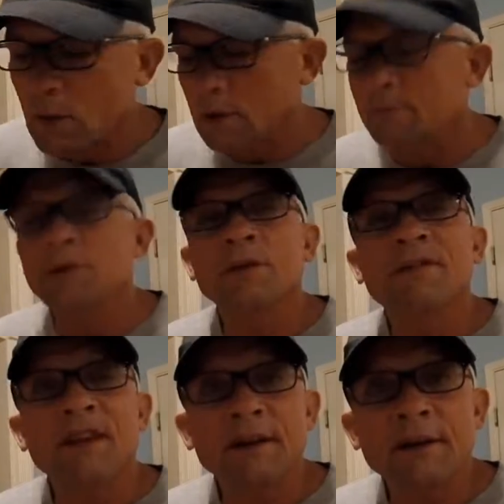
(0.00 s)
welcome to a
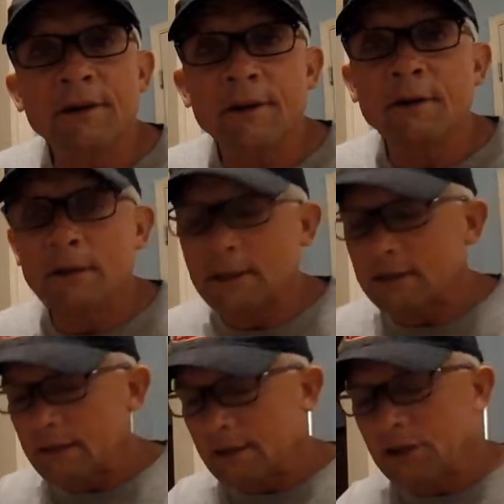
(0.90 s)
very early
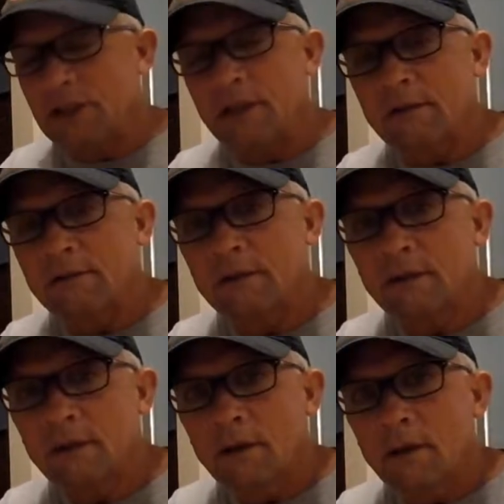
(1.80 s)
edition of
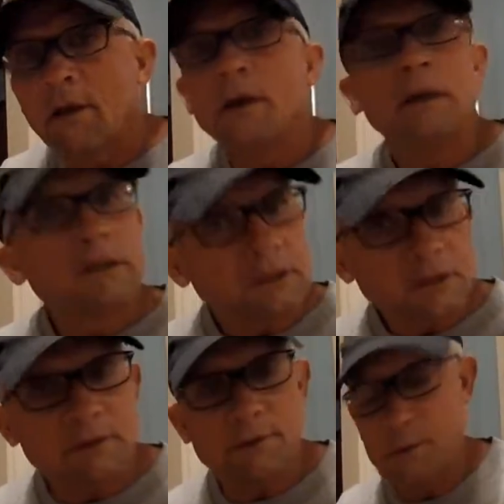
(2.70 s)
Shelter